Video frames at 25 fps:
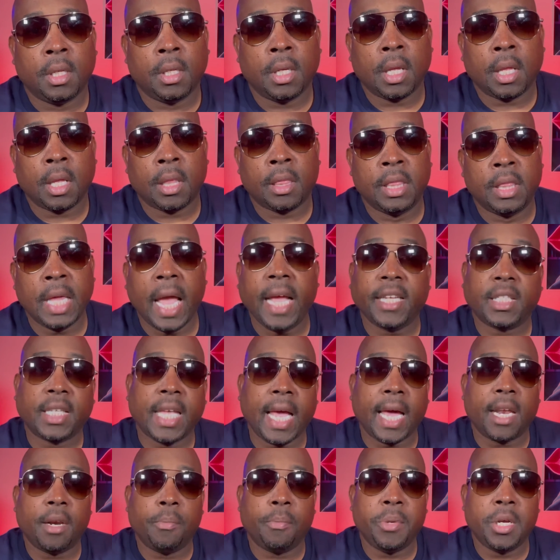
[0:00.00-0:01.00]
that's
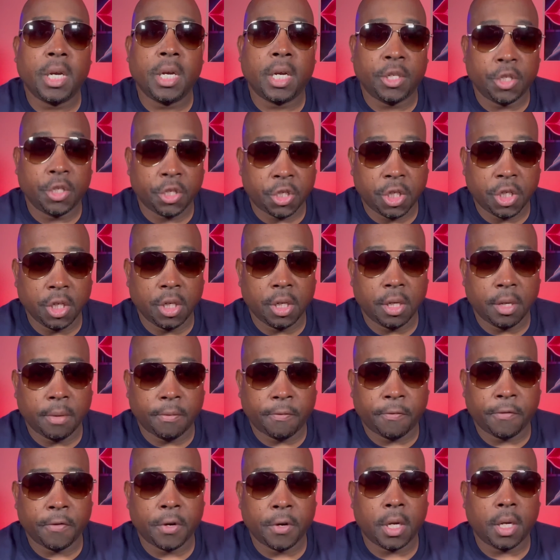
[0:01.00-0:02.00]
got to be understood up
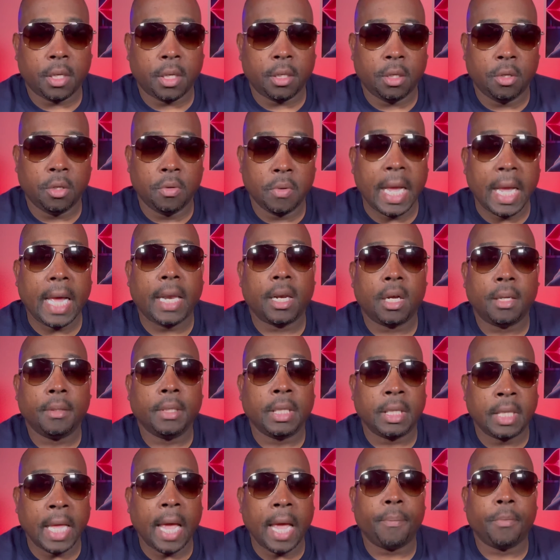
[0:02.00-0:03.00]
front.
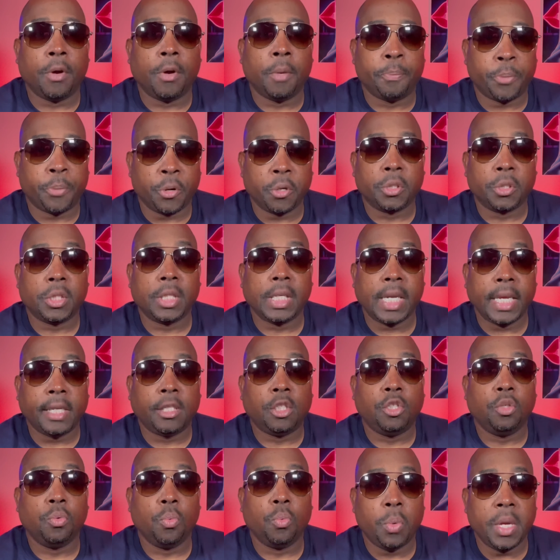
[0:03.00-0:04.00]
A person
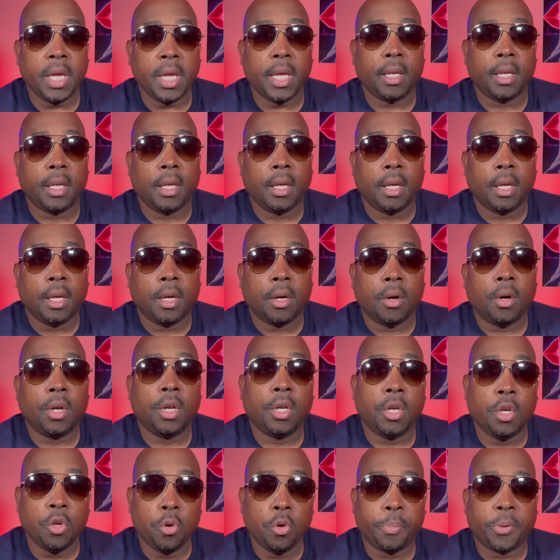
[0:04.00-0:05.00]
that you with, or the
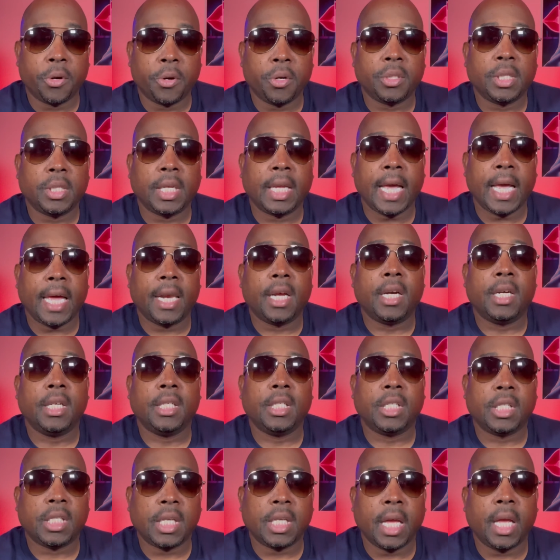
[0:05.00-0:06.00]
new person, got to
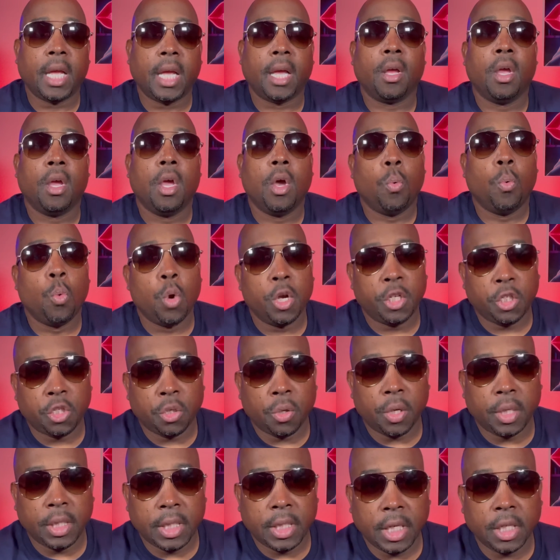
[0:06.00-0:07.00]
understand what
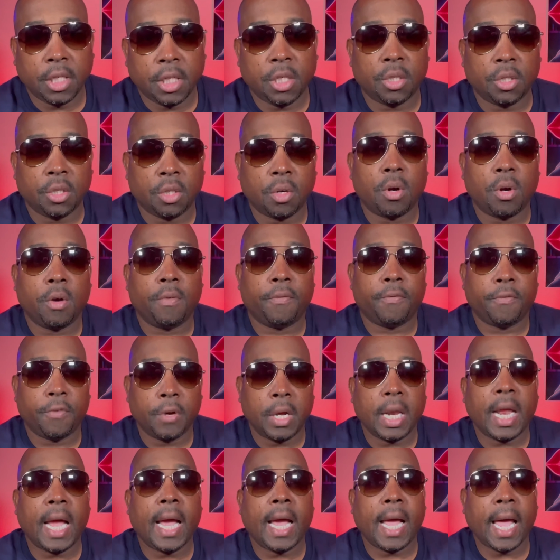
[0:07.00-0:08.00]
your intentions are up
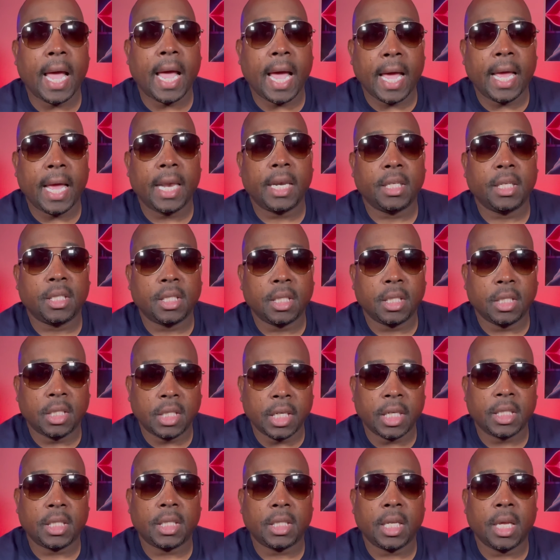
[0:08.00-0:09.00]
front. I highly
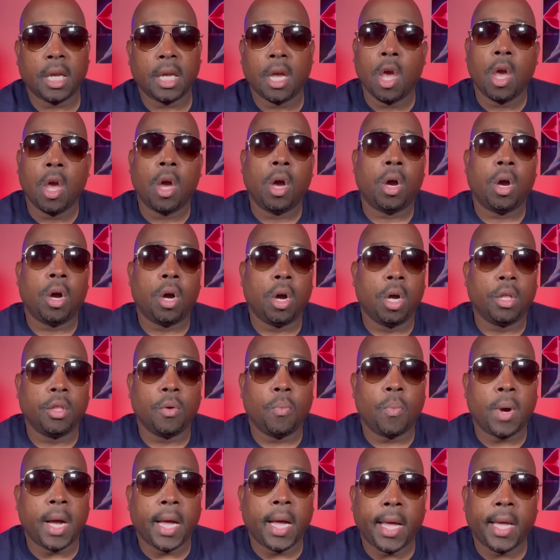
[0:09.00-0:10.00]
suggest that.
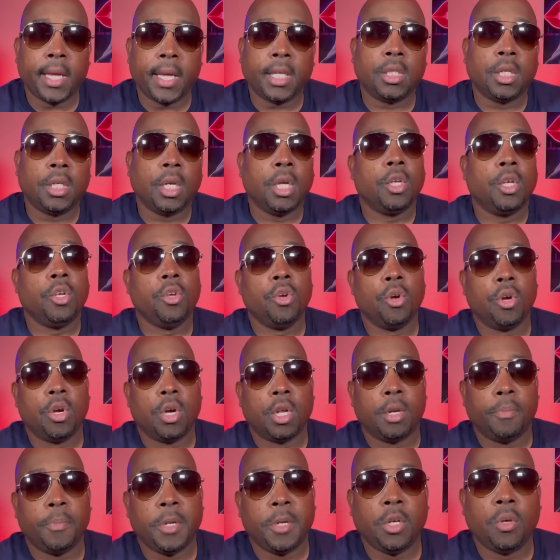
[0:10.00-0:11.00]
Otherwise, you're
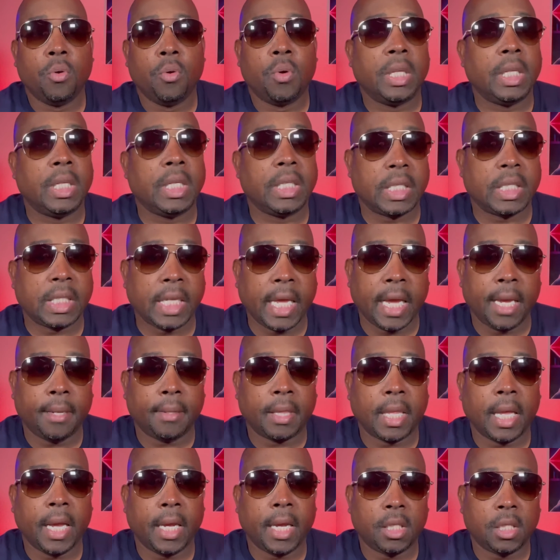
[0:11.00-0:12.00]
going to be doing the same
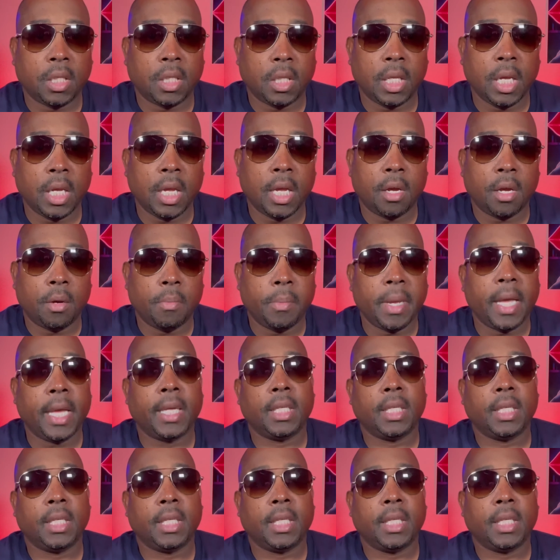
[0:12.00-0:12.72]
thing to them